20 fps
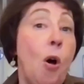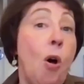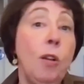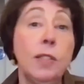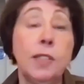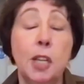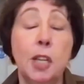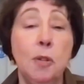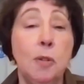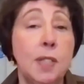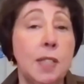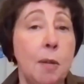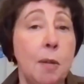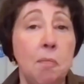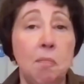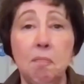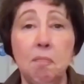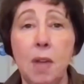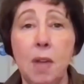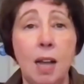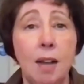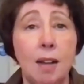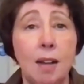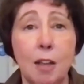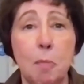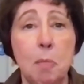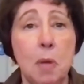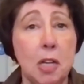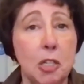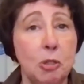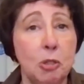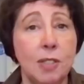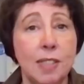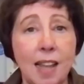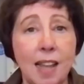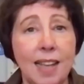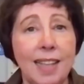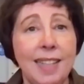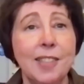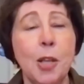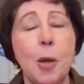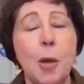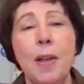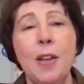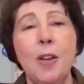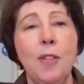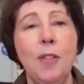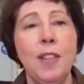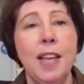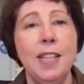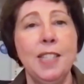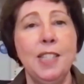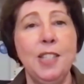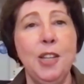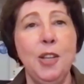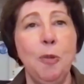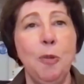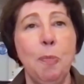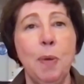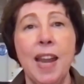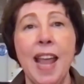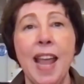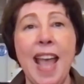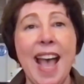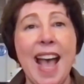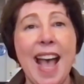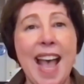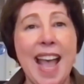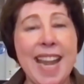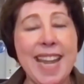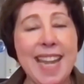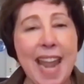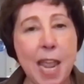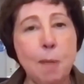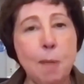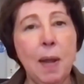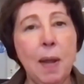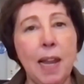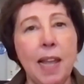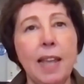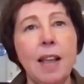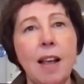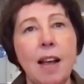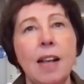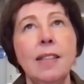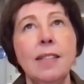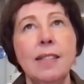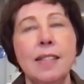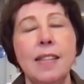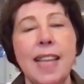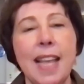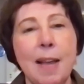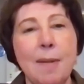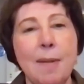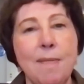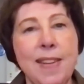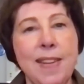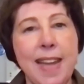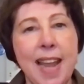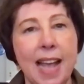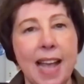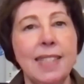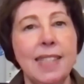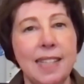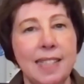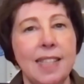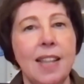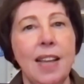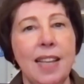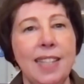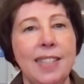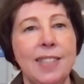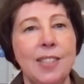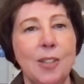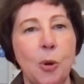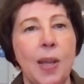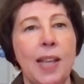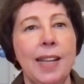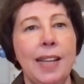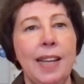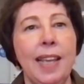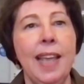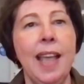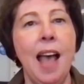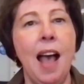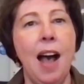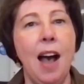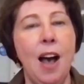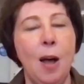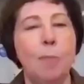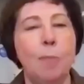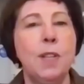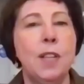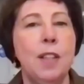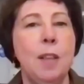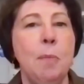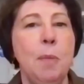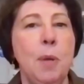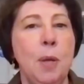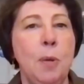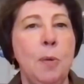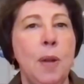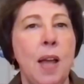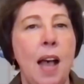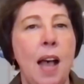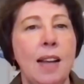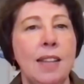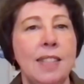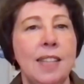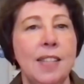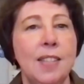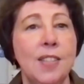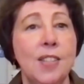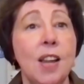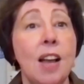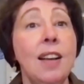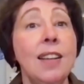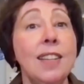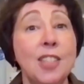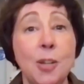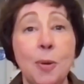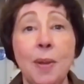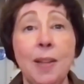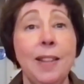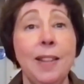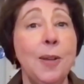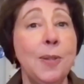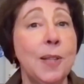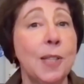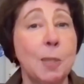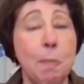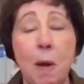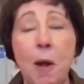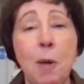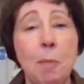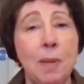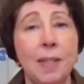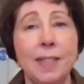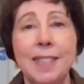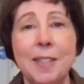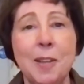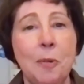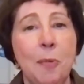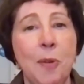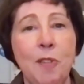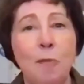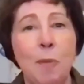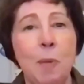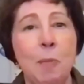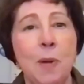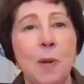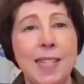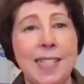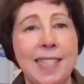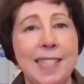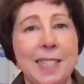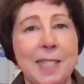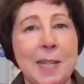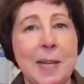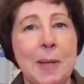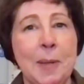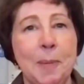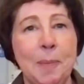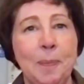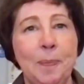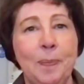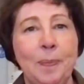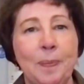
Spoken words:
also some commercial science going on there too, but enabling us to get NASA science quickly up to the moon to start doing those experiments that we've been waiting to do.